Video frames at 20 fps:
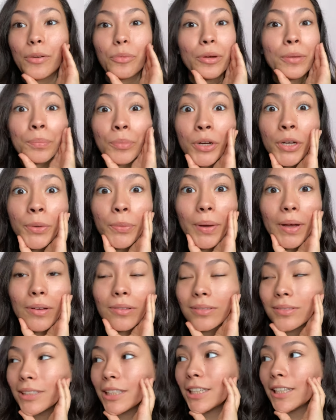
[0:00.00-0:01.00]
went pretty well.
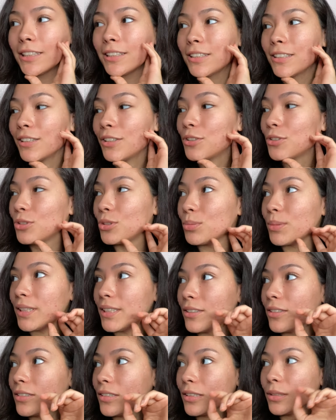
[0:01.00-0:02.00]
Excuse my
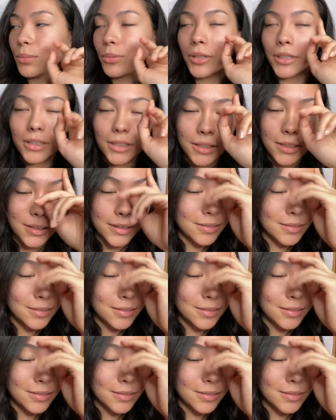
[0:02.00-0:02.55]
dog is barking.